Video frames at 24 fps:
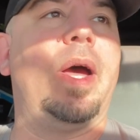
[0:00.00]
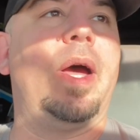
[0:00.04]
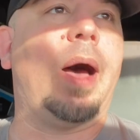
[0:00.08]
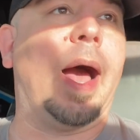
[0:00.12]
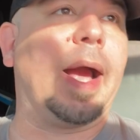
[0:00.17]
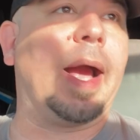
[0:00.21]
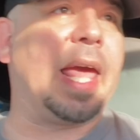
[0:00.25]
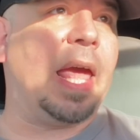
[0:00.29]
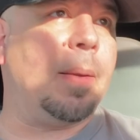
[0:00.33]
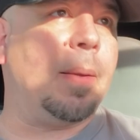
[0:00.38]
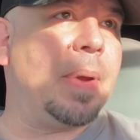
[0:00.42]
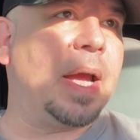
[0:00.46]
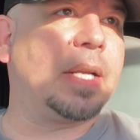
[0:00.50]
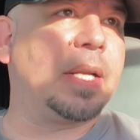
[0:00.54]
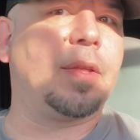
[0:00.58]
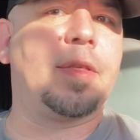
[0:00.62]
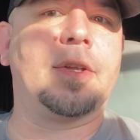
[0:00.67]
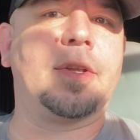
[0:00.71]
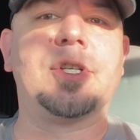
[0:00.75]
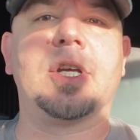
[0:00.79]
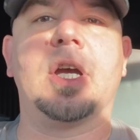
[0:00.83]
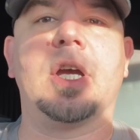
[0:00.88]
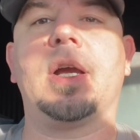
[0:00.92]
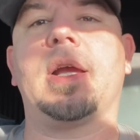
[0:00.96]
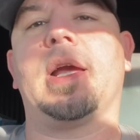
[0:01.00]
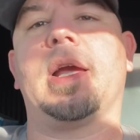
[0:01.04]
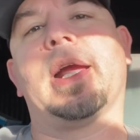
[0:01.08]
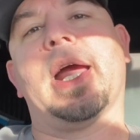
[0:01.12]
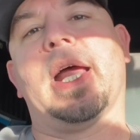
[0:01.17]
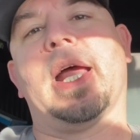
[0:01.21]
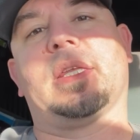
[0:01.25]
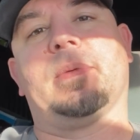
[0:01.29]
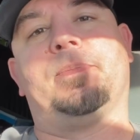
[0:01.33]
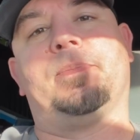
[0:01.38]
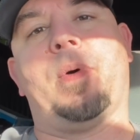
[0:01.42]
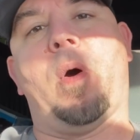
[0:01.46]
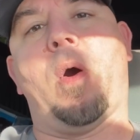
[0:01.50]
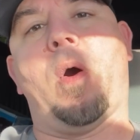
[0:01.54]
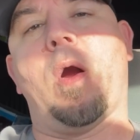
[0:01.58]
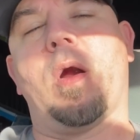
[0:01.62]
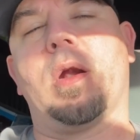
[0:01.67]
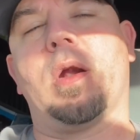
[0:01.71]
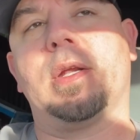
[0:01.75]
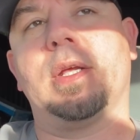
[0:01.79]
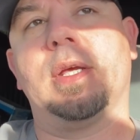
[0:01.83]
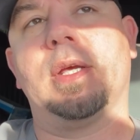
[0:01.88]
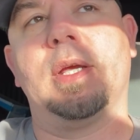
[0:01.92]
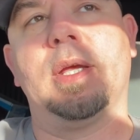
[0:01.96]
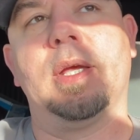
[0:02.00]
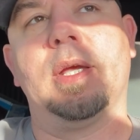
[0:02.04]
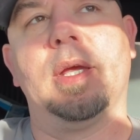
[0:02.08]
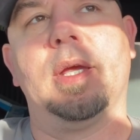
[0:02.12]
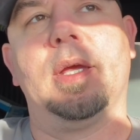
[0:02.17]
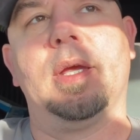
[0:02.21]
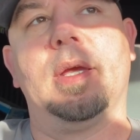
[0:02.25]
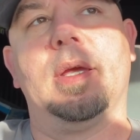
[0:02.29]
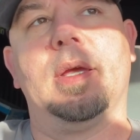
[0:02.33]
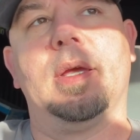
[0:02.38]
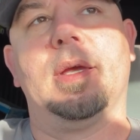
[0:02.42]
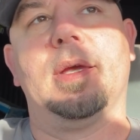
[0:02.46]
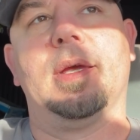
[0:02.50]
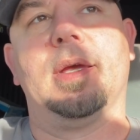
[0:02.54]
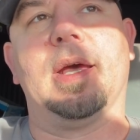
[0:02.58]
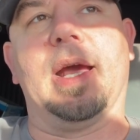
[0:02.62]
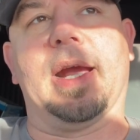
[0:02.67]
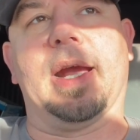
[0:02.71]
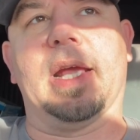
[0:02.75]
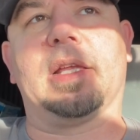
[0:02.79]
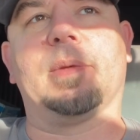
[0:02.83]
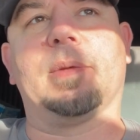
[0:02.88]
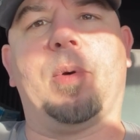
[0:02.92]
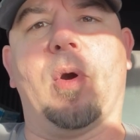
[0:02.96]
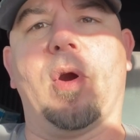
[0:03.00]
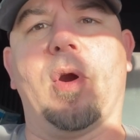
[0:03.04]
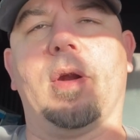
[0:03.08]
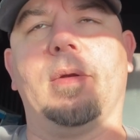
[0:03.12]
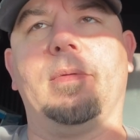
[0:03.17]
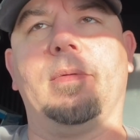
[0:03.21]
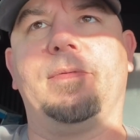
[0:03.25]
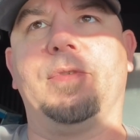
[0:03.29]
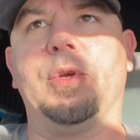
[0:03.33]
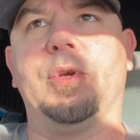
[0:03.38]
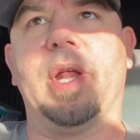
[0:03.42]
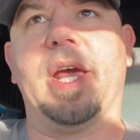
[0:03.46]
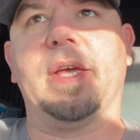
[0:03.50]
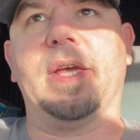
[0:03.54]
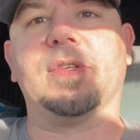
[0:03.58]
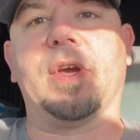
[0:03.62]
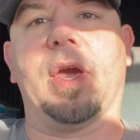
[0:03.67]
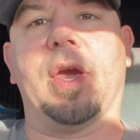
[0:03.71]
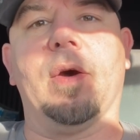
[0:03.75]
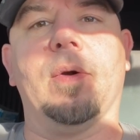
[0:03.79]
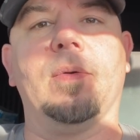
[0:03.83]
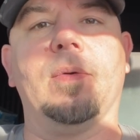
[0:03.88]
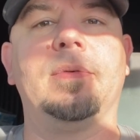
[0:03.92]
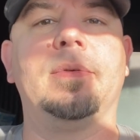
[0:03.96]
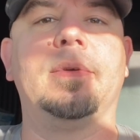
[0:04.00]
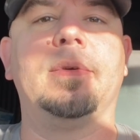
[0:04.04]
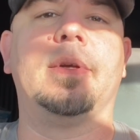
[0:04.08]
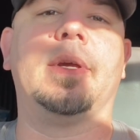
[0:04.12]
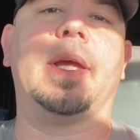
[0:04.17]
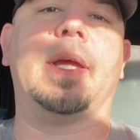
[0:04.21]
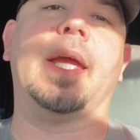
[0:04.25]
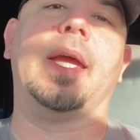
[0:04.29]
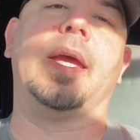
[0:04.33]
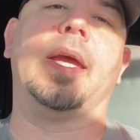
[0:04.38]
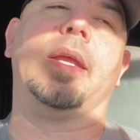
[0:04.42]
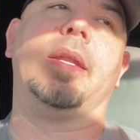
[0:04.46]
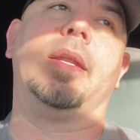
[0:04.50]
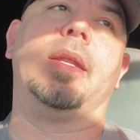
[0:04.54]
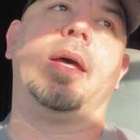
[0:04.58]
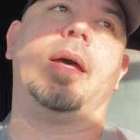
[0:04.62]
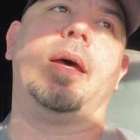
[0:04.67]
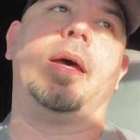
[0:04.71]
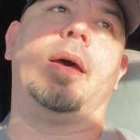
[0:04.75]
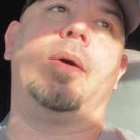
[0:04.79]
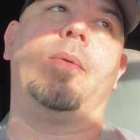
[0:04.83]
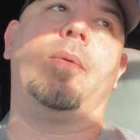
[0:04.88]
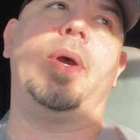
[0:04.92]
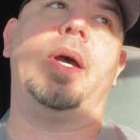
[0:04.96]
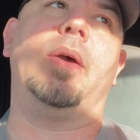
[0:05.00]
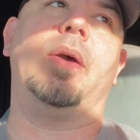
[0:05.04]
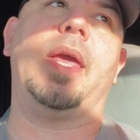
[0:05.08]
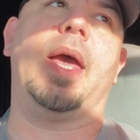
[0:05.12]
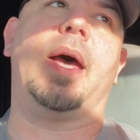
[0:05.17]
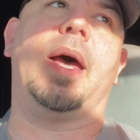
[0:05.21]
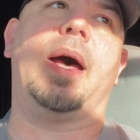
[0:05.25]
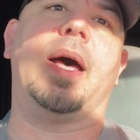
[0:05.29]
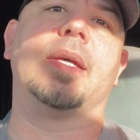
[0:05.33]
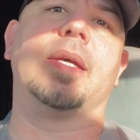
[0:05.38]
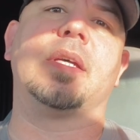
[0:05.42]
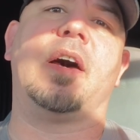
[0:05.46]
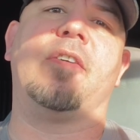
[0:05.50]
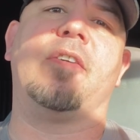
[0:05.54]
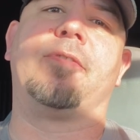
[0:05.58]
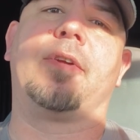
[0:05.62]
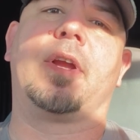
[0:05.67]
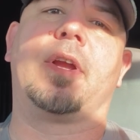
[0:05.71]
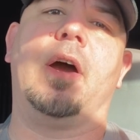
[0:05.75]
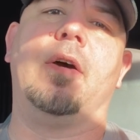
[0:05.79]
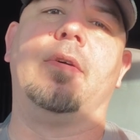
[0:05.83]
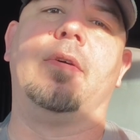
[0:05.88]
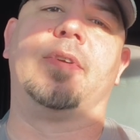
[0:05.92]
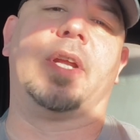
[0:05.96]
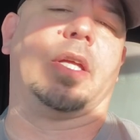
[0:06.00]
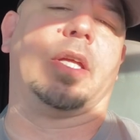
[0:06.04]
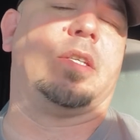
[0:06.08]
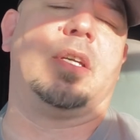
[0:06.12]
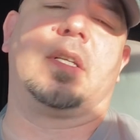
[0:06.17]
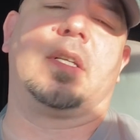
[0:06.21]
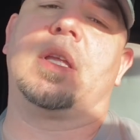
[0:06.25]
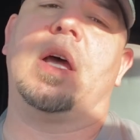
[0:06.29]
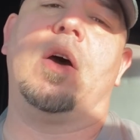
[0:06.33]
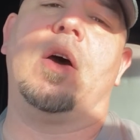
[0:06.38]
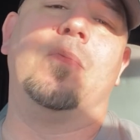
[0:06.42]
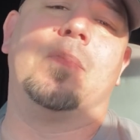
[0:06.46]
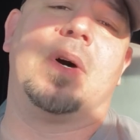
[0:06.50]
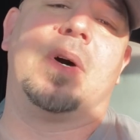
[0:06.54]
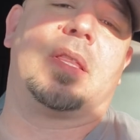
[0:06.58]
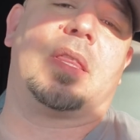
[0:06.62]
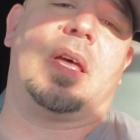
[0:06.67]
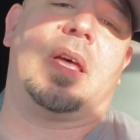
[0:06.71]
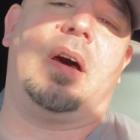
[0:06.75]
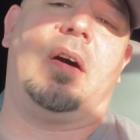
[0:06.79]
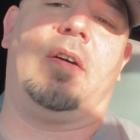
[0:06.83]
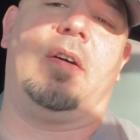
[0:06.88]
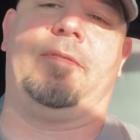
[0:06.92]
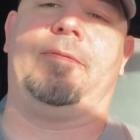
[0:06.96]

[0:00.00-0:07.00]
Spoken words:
I came back to the truck. I got the part a few days ago, and well, yeah, I was off for COVID. I took the whole month off.